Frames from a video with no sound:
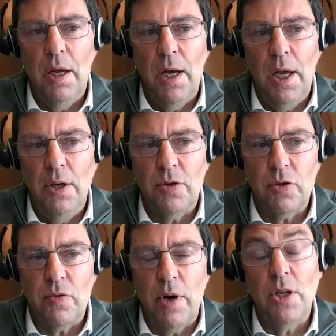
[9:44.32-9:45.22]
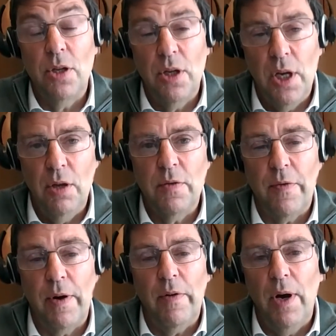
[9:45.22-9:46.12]
interest rates and yields are
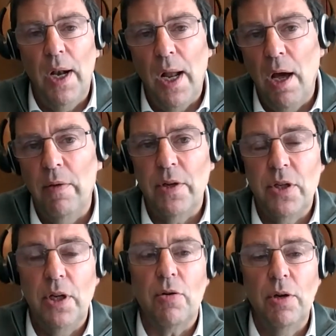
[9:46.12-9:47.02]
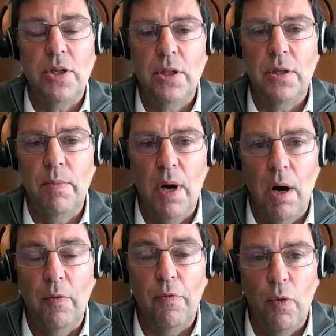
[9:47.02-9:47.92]
very, very low, there's an increasing
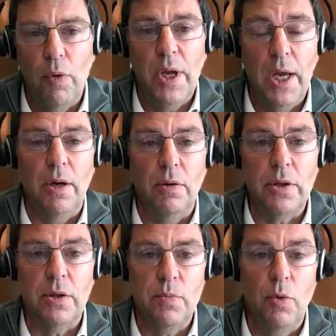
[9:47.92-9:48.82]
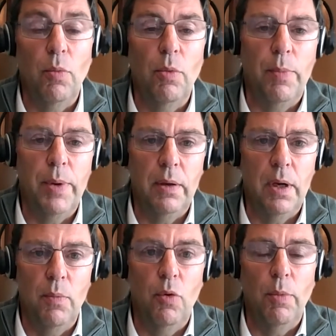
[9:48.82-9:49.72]
demand for yield as more and more
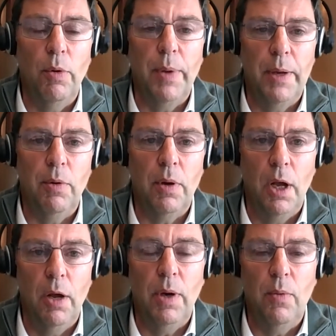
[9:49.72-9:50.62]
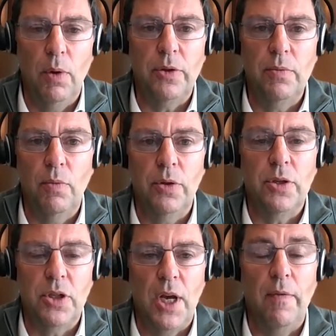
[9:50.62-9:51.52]
people globally want to
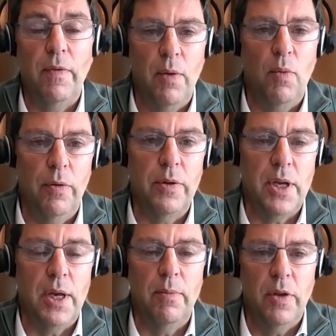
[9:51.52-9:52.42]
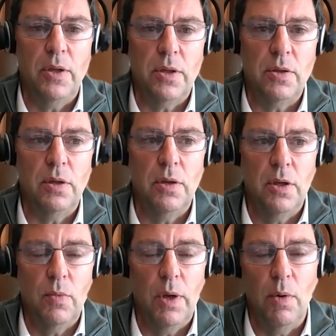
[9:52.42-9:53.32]
save, and they want the same things
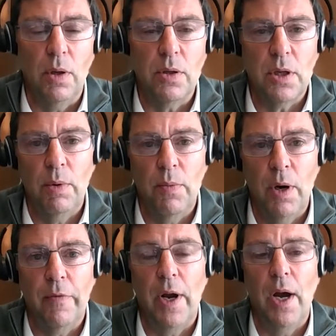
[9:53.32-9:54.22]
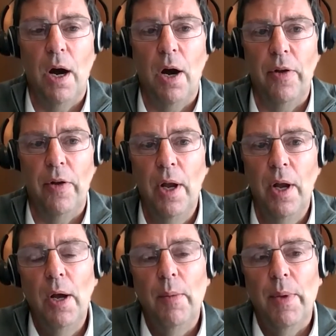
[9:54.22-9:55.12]
as we want. So we work very hard in
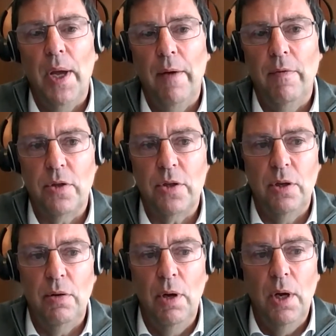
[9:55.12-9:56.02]
being able to